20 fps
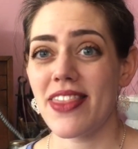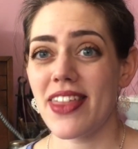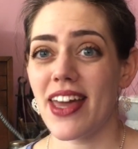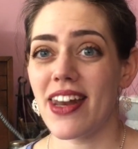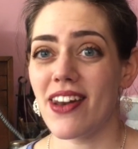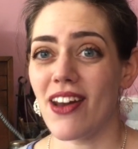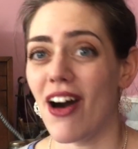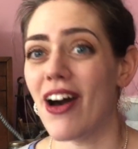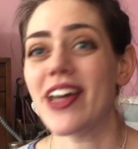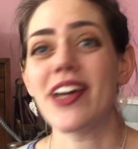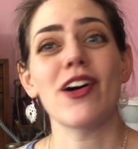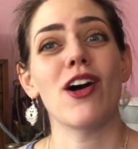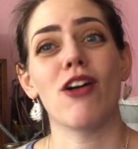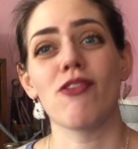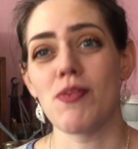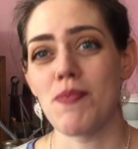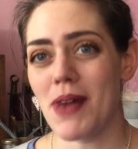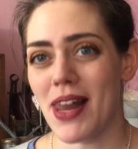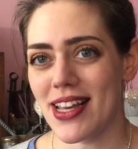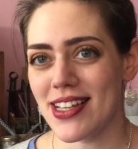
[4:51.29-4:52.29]
then I
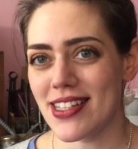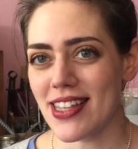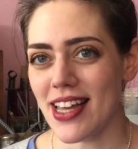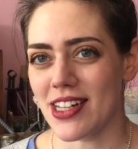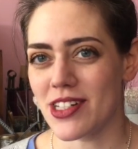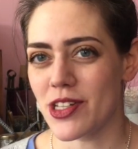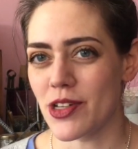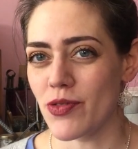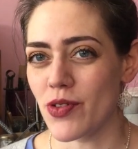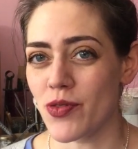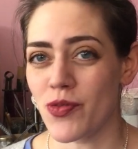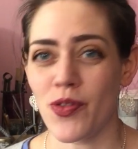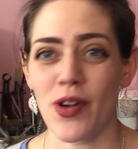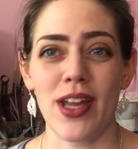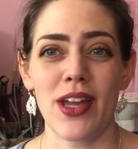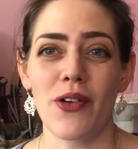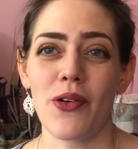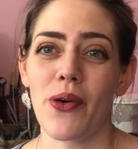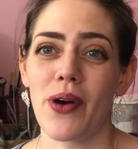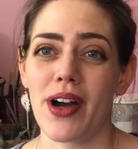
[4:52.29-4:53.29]
can't replace that to you for
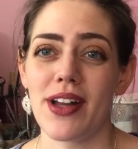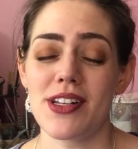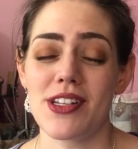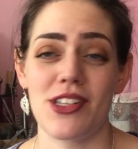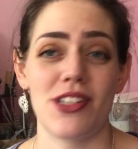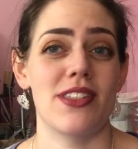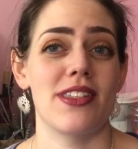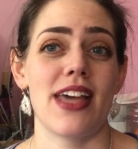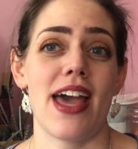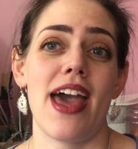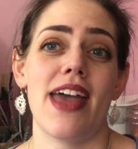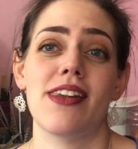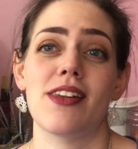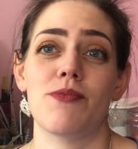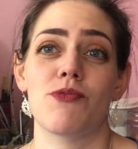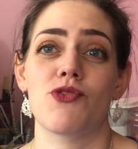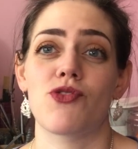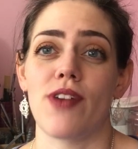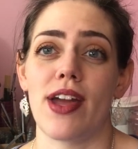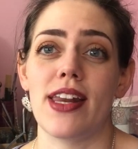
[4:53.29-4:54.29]
free, or I just end
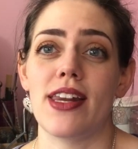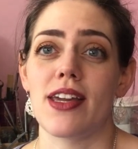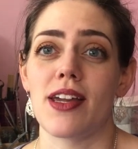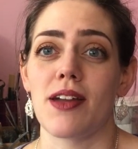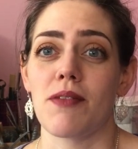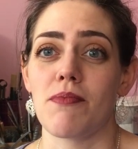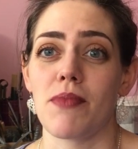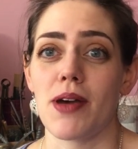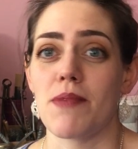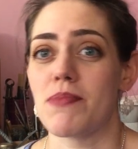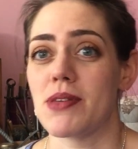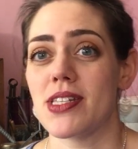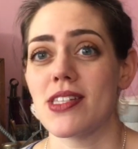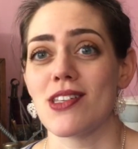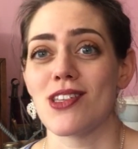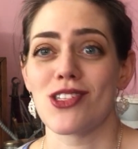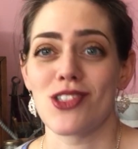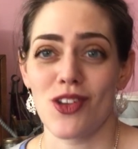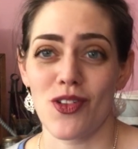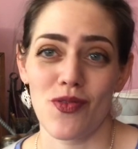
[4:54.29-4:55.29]
up draining my
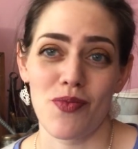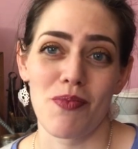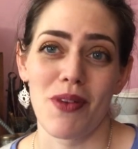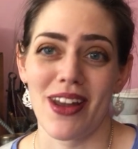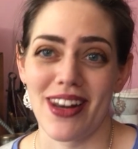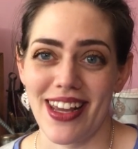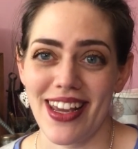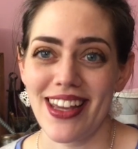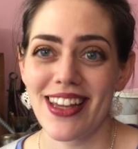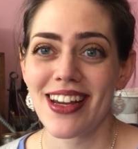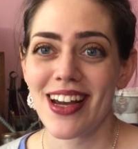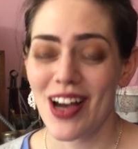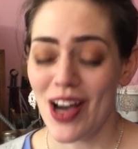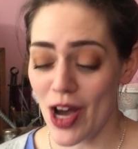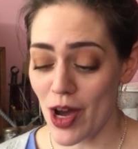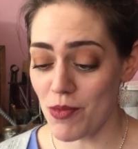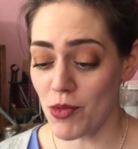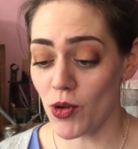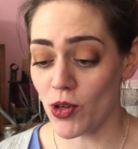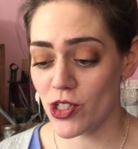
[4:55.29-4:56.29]
business of money,
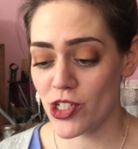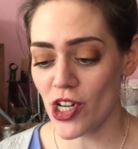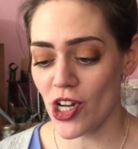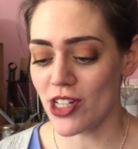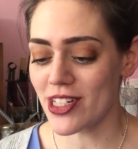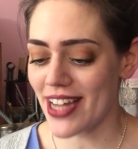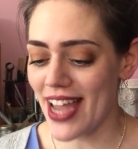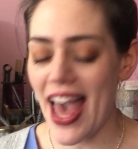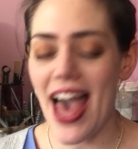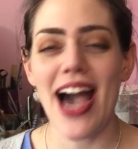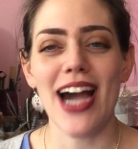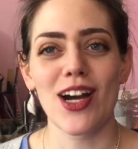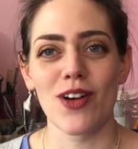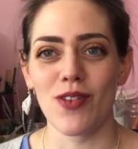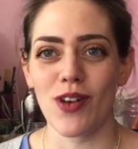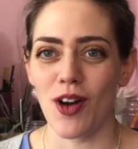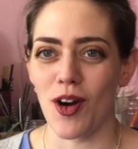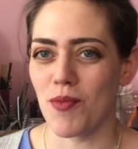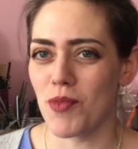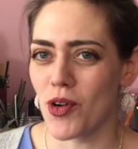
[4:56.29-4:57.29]
or charging a heck of
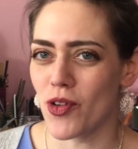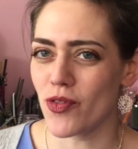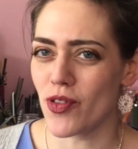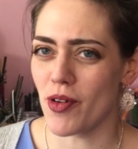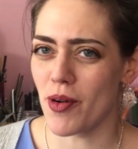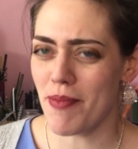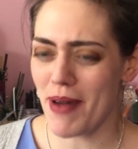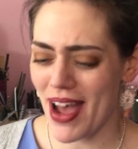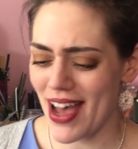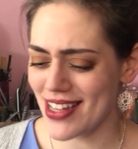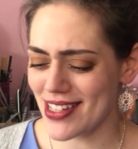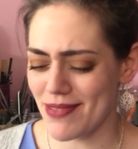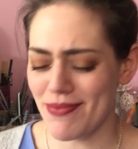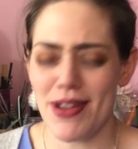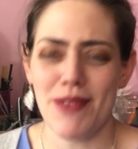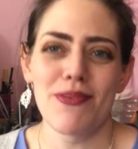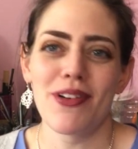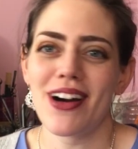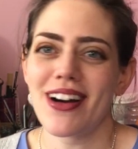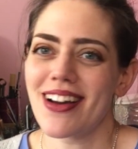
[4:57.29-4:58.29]
a lot more for repairs, and
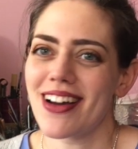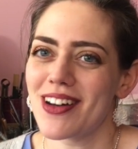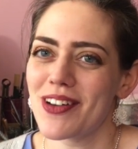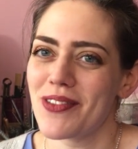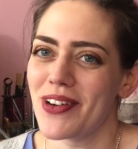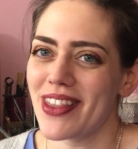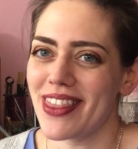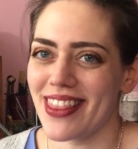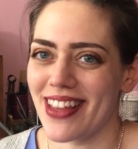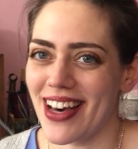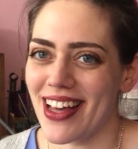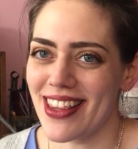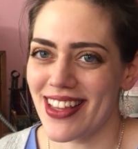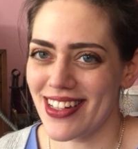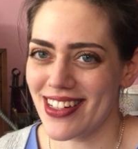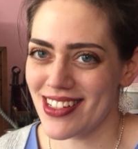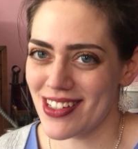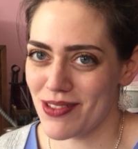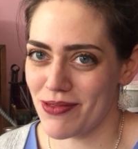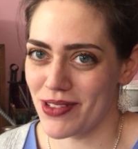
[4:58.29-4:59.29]
people aren't going to want that. They
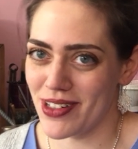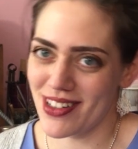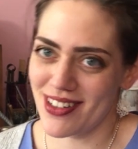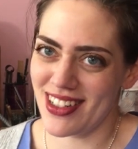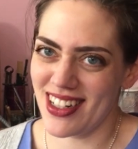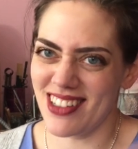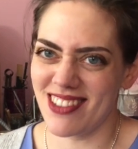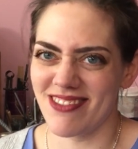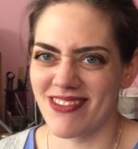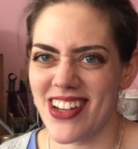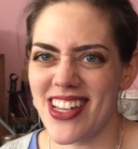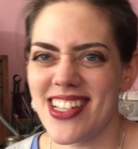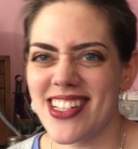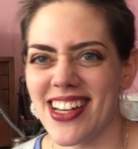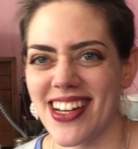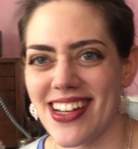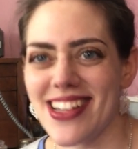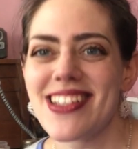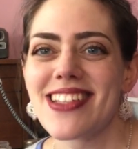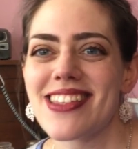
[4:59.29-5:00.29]
just want a little
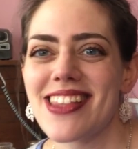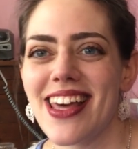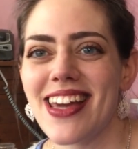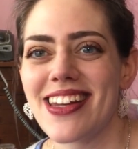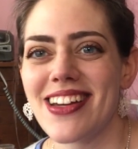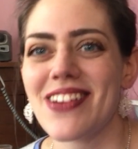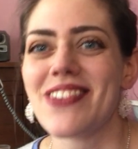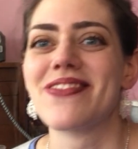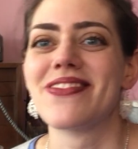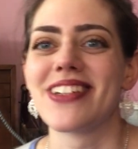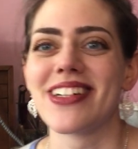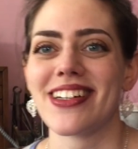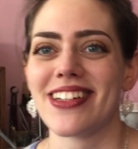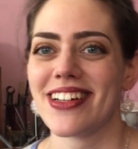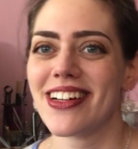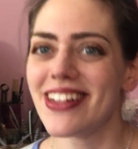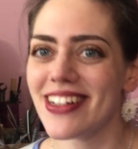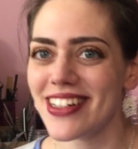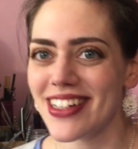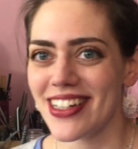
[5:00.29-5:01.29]
resize. They don't want
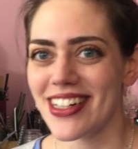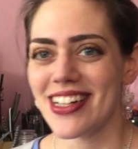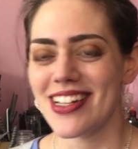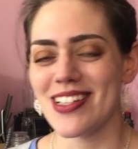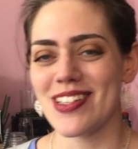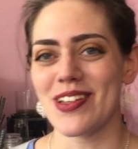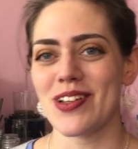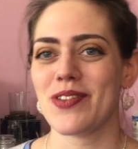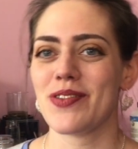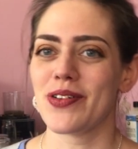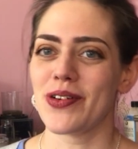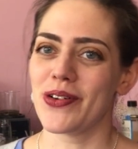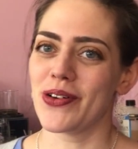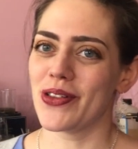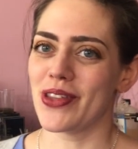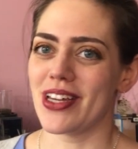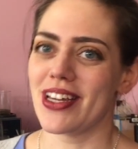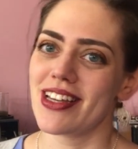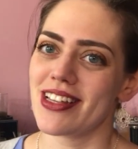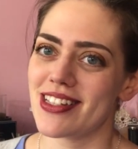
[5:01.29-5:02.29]
sort of all
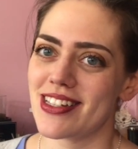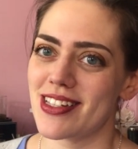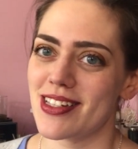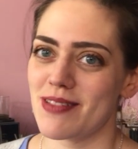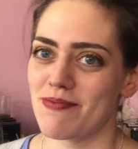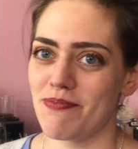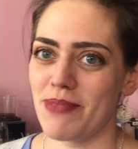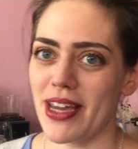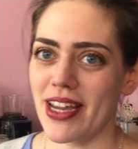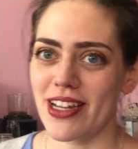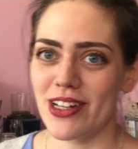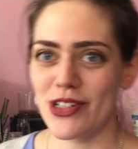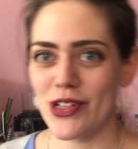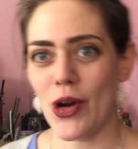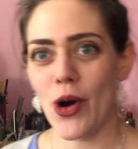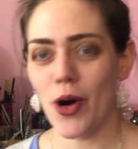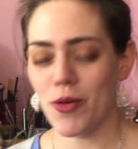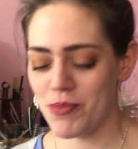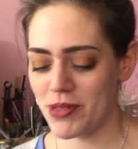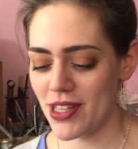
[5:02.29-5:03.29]
these big
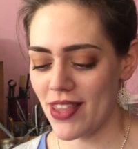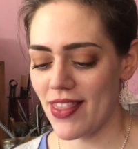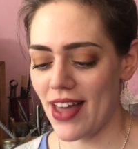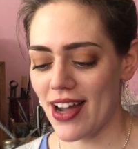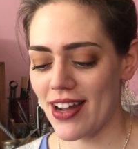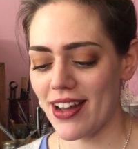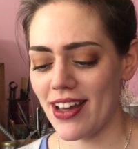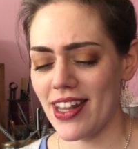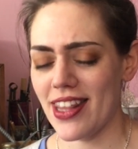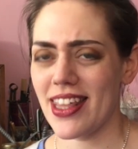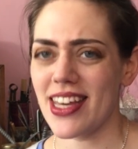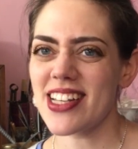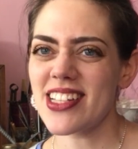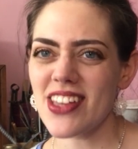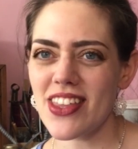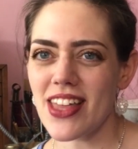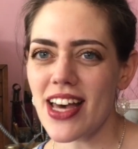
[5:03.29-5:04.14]
jobs and that kind of thing. So